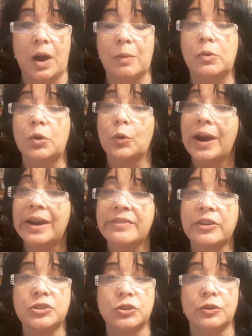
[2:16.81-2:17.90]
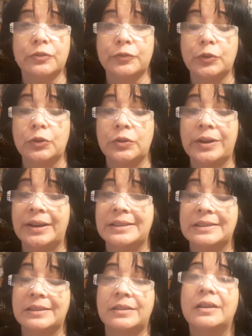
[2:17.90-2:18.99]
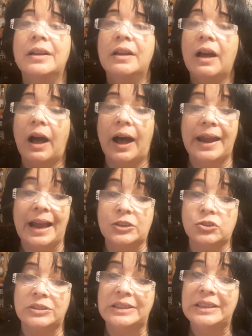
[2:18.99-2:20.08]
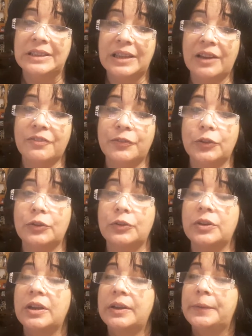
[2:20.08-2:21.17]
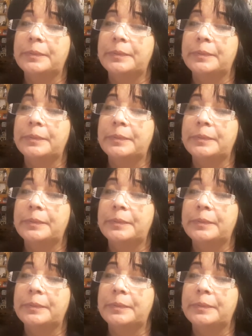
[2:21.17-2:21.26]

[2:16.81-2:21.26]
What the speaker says: where I will crave a certain food, and until I actually eat that food